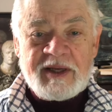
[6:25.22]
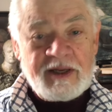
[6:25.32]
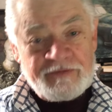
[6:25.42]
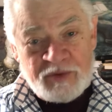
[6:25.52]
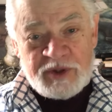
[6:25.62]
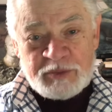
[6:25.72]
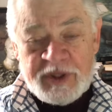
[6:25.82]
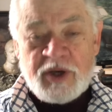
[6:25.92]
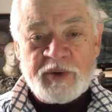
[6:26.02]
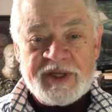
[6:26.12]
And of course,
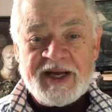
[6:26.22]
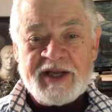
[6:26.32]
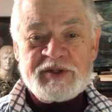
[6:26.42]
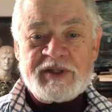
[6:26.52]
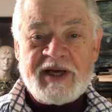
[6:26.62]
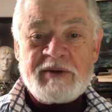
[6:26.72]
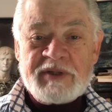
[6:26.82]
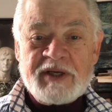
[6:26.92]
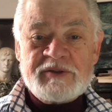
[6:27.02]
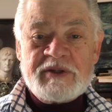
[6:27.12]
we know the answer now
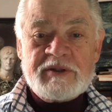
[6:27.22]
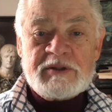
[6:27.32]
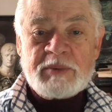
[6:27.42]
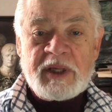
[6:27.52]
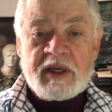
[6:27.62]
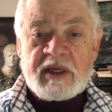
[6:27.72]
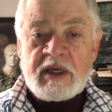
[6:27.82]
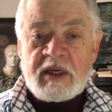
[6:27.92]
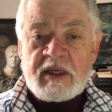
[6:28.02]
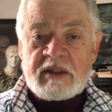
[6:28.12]
thanks to this play.
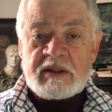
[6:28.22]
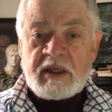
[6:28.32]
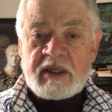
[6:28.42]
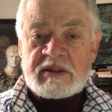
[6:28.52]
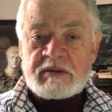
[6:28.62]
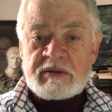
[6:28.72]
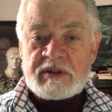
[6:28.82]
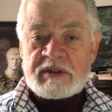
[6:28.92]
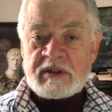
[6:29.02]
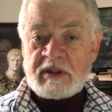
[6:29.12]
The answer
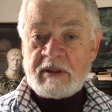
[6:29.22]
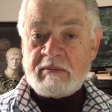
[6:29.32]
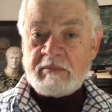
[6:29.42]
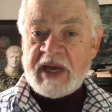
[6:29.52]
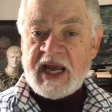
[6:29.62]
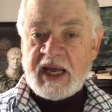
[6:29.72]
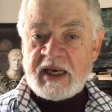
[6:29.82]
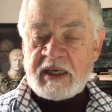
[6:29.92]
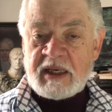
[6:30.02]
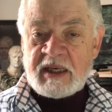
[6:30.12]
is man.
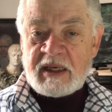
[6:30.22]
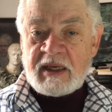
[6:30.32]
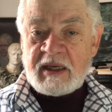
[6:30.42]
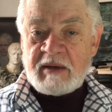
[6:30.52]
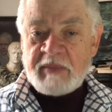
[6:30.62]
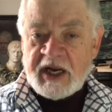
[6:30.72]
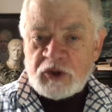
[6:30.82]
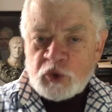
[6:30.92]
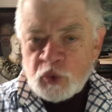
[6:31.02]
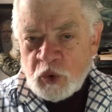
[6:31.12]

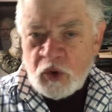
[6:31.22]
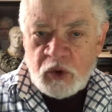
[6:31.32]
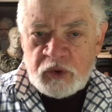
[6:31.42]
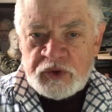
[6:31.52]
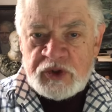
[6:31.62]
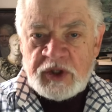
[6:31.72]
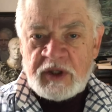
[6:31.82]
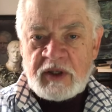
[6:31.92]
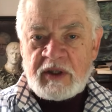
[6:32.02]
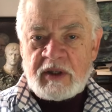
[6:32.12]
Man crawls
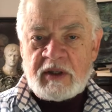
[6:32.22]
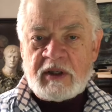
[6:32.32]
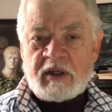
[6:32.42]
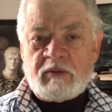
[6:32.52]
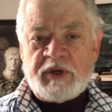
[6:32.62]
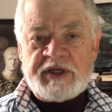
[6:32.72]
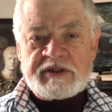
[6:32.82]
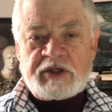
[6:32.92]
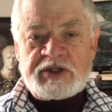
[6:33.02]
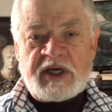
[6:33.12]
uh, when
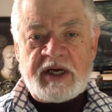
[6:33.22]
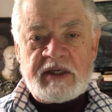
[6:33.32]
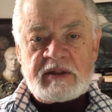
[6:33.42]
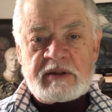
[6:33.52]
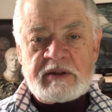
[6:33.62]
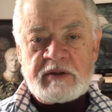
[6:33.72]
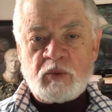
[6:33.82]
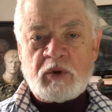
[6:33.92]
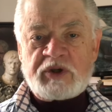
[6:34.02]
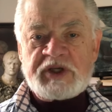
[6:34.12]
he's a child, he
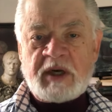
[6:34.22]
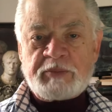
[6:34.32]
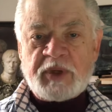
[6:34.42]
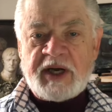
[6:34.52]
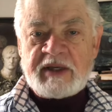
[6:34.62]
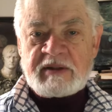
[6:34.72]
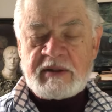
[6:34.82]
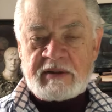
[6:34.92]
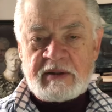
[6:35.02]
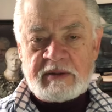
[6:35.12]
walks upright
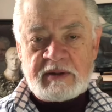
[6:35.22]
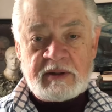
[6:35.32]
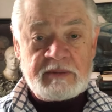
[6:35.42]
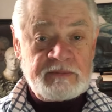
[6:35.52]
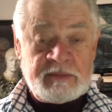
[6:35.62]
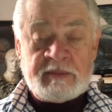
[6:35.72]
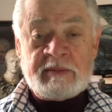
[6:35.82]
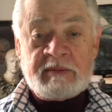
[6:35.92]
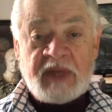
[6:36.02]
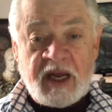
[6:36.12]
in
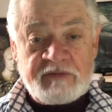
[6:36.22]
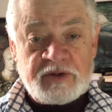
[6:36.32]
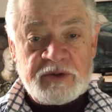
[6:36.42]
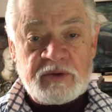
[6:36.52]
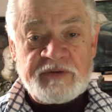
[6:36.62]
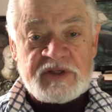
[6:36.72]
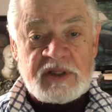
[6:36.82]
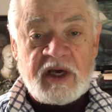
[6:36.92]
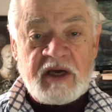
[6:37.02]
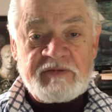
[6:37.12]
the afternoon of his
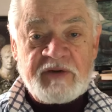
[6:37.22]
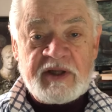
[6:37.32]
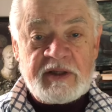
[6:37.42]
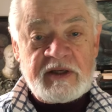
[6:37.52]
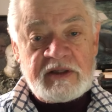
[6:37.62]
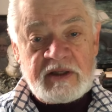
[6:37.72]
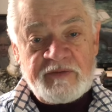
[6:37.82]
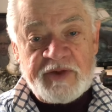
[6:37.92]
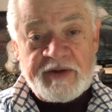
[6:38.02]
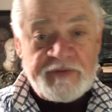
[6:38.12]
life, and then in the
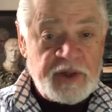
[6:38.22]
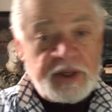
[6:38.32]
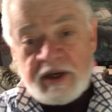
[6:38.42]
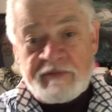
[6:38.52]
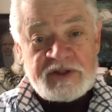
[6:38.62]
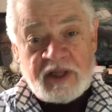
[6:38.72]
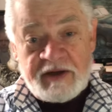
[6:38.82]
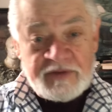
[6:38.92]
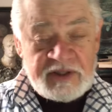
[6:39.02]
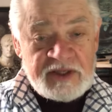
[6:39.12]
evening of, the, of his
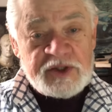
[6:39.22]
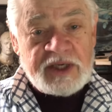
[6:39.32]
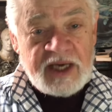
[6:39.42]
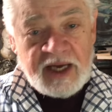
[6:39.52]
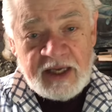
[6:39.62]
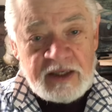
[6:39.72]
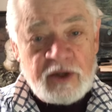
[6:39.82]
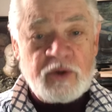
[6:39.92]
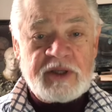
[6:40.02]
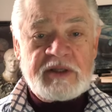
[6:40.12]
life, he needs a cane in
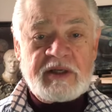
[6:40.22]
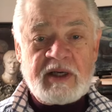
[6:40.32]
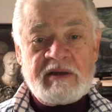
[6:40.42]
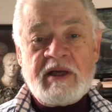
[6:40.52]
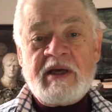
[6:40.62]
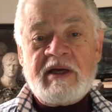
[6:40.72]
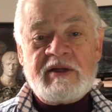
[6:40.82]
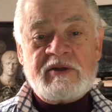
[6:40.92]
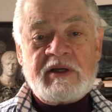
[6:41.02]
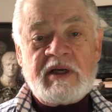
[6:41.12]
order to get,
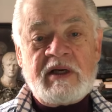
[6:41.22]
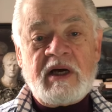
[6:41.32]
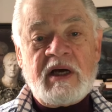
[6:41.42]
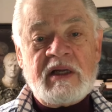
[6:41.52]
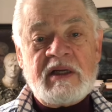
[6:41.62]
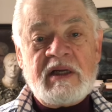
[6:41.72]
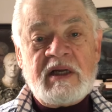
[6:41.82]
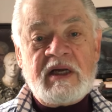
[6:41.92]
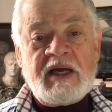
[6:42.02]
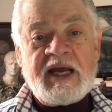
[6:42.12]
to get on.
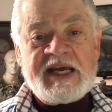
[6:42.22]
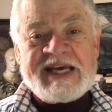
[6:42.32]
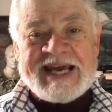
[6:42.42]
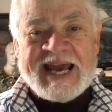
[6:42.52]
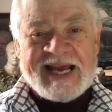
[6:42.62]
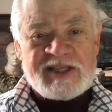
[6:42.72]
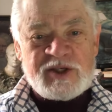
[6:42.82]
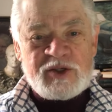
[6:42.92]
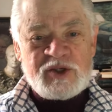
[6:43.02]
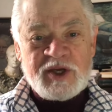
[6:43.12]
He
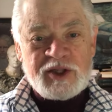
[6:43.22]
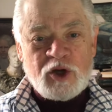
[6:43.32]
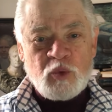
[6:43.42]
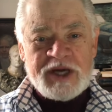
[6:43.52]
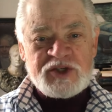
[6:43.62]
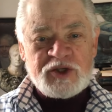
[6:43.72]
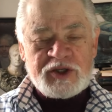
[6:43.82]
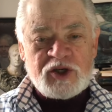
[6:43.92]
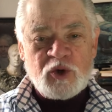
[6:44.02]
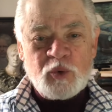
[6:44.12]
answers the
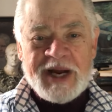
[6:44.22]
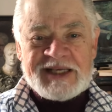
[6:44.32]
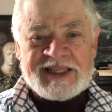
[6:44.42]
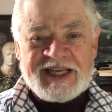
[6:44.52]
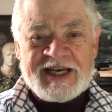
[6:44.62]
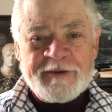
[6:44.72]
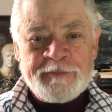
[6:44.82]
question correctly.